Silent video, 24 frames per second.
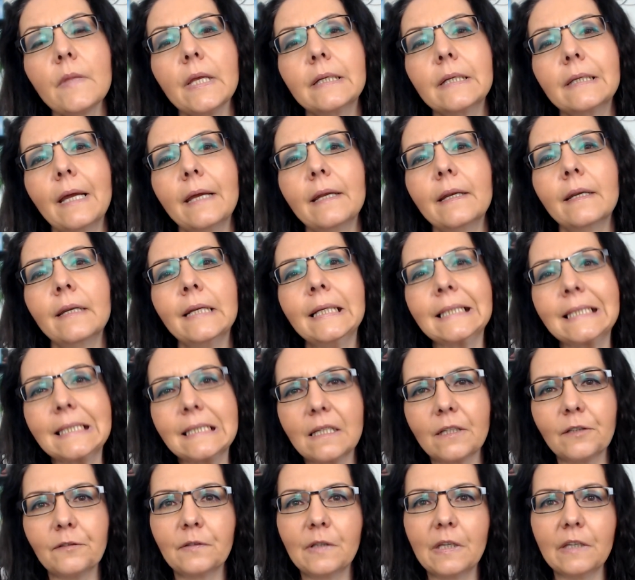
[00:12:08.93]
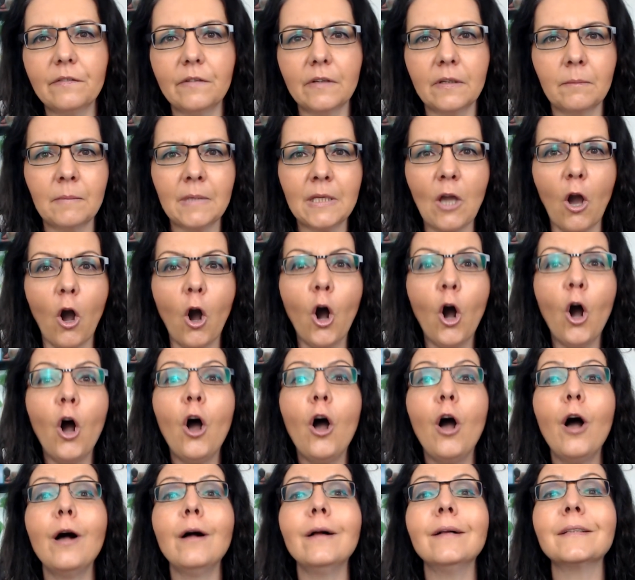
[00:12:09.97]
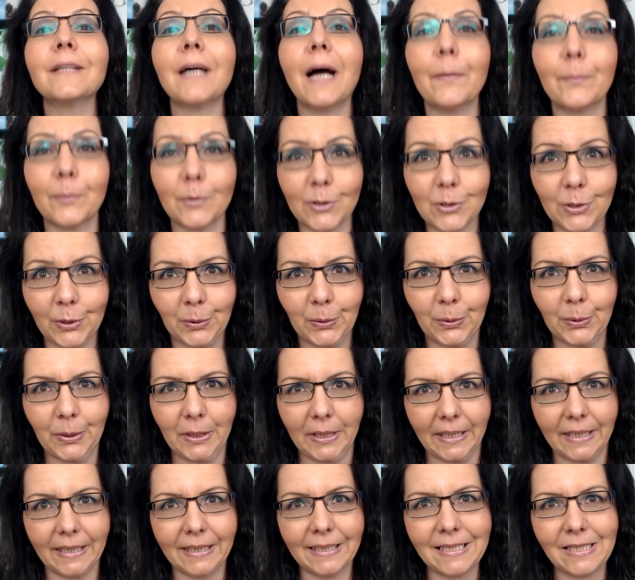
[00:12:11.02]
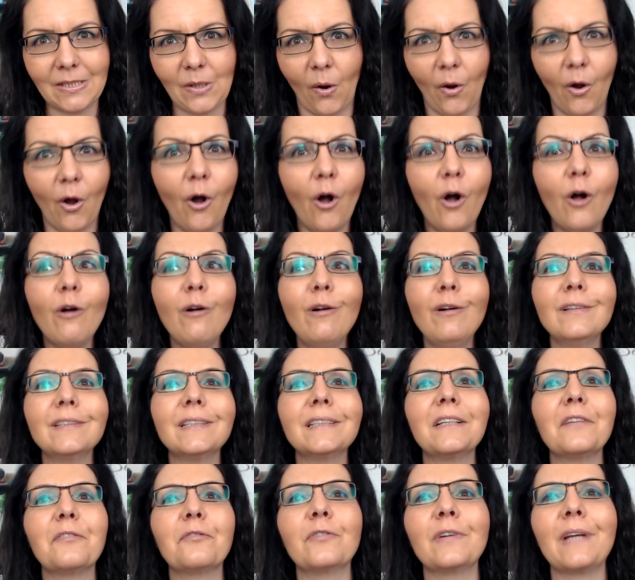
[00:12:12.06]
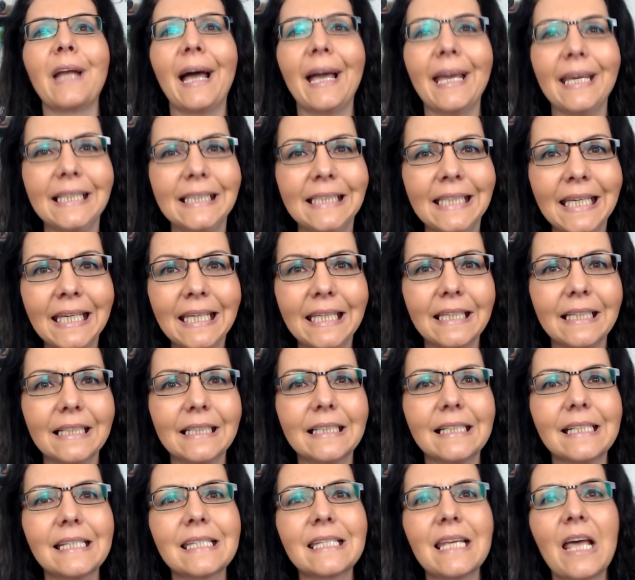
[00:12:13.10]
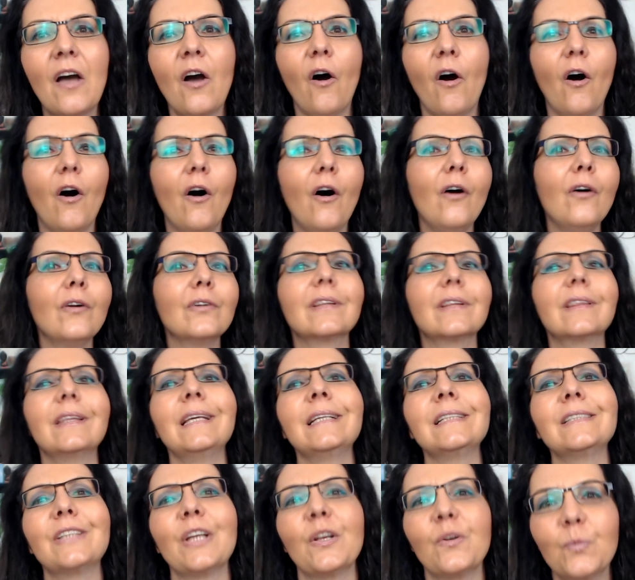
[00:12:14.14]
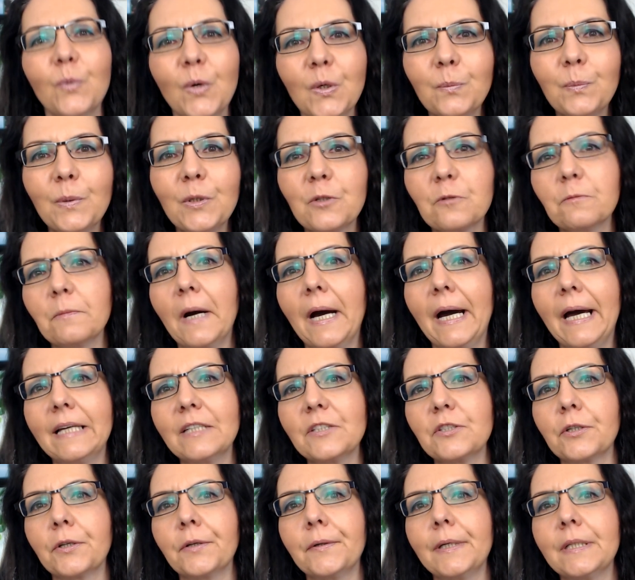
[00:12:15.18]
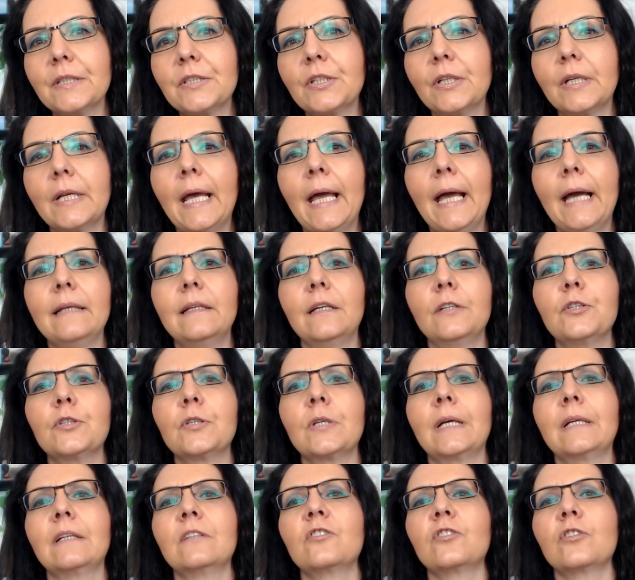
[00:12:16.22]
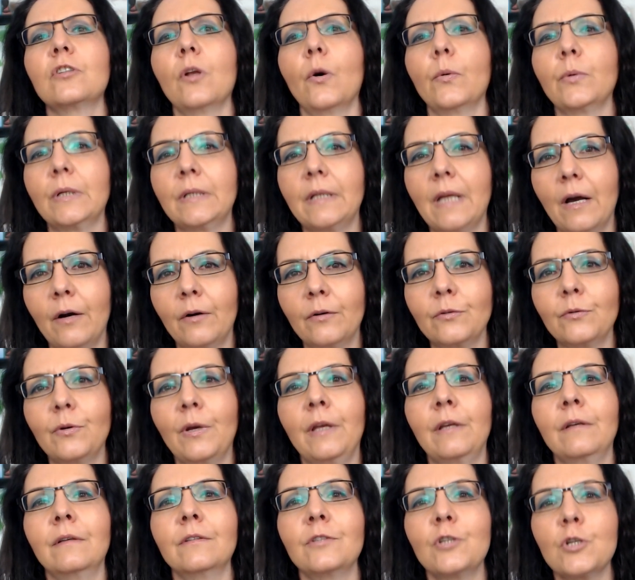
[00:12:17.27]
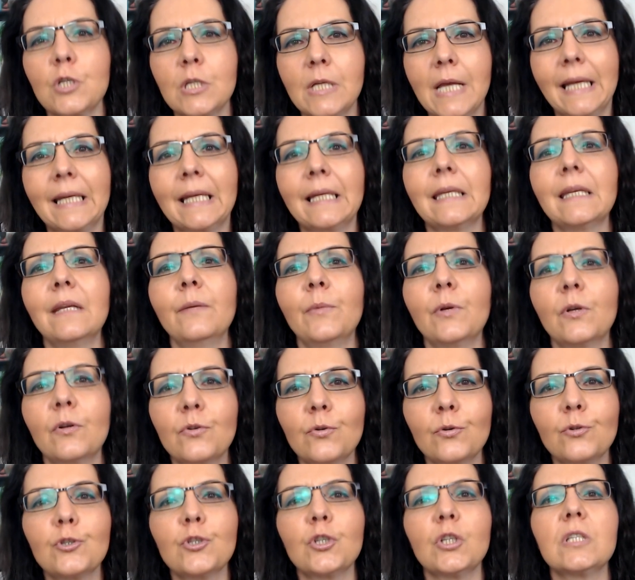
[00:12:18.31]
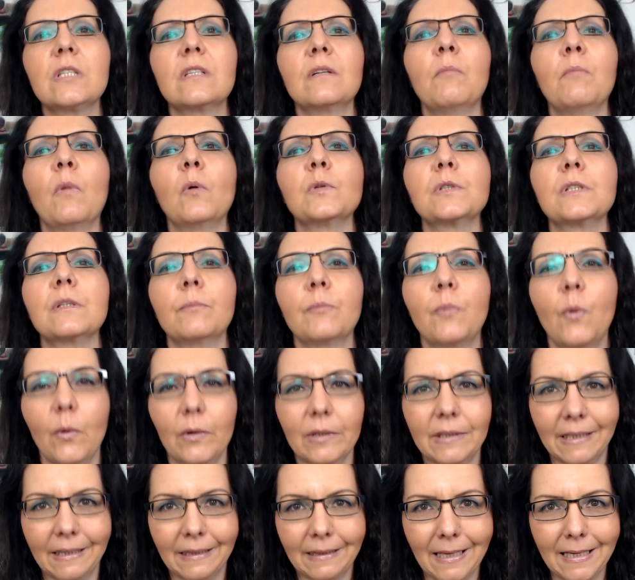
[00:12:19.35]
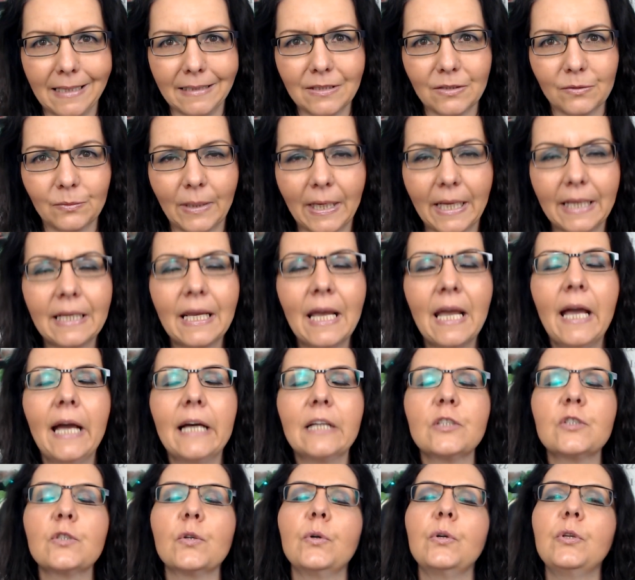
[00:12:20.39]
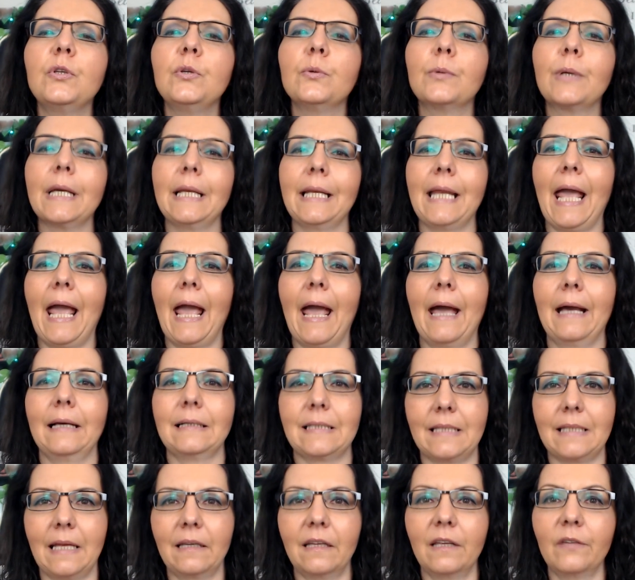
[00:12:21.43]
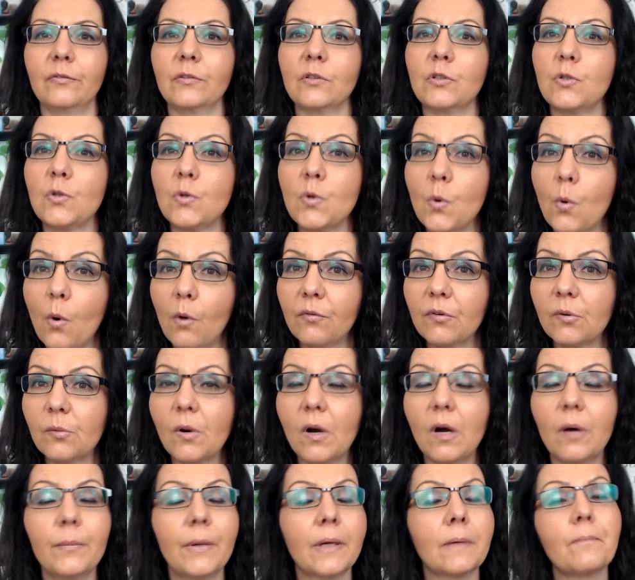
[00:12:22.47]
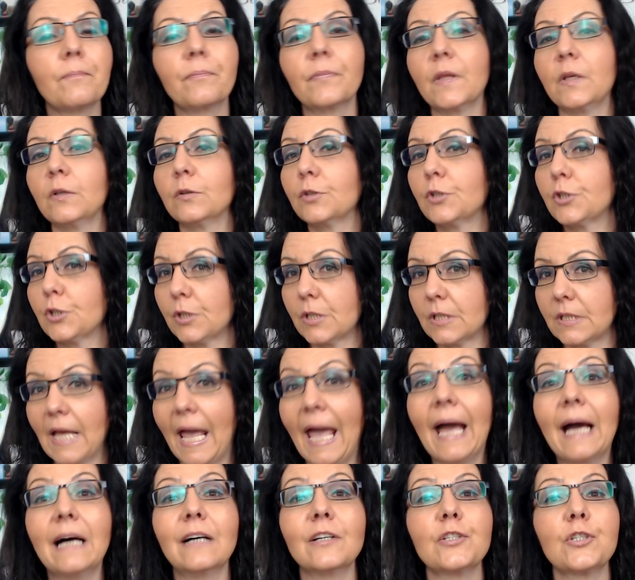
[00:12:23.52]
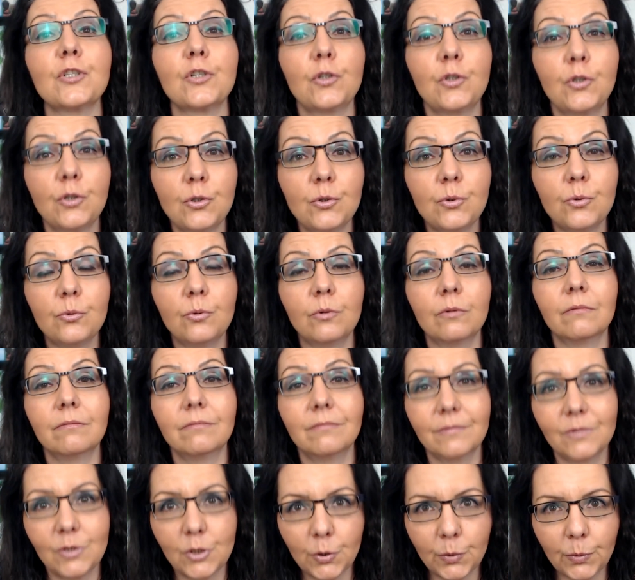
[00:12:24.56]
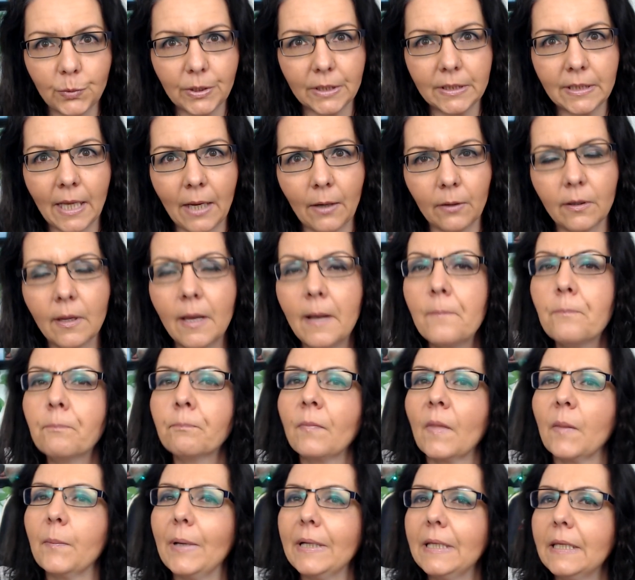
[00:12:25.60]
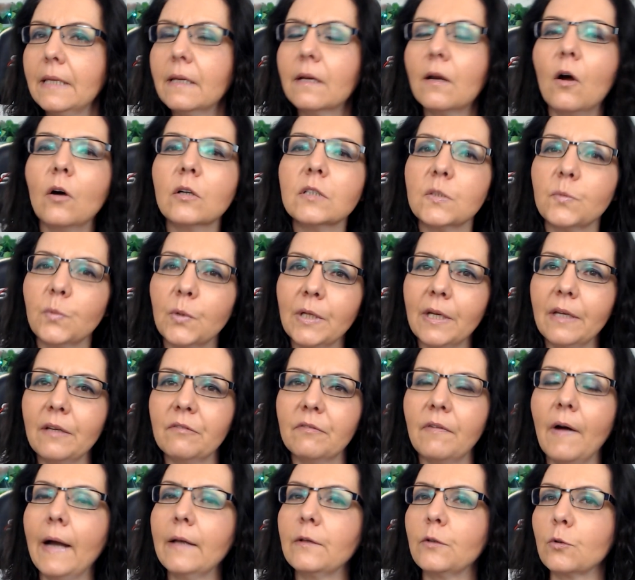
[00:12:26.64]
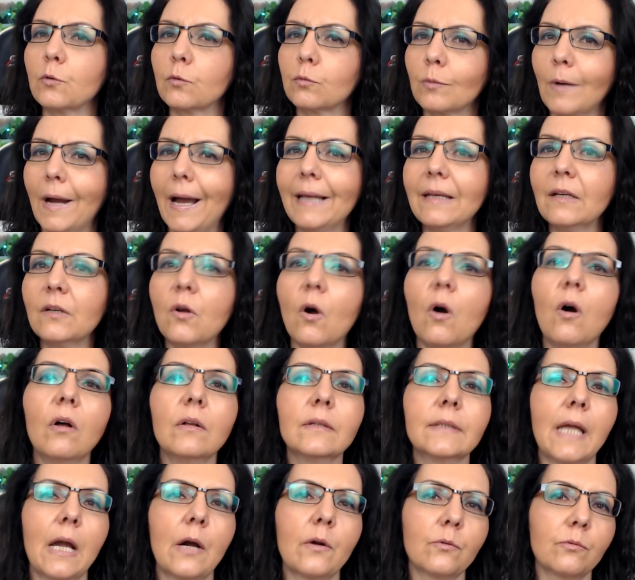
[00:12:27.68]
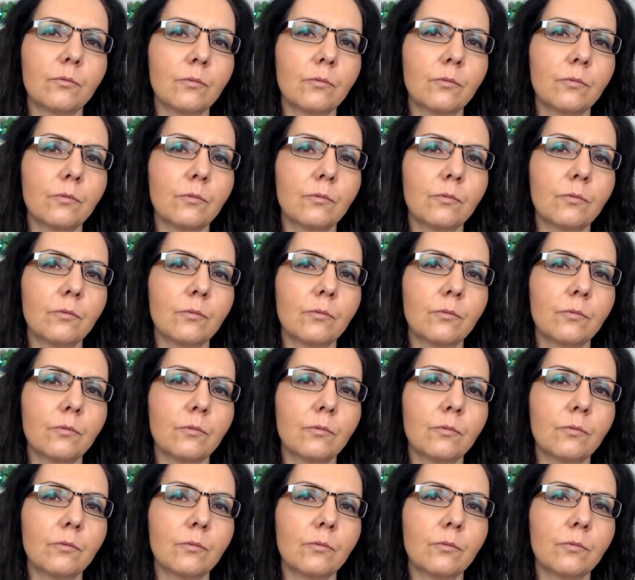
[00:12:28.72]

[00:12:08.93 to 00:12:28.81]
They then, instead of giving me all the opportunities or all the different ideas, all the things that would be to my highest and greatest good, they just kind of slowed it down and just kind of limited to just the most important things, right? So you can ask that. If it's too overwhelming, you know, just ask to tune it down. But here I also want to invite you, write it all down.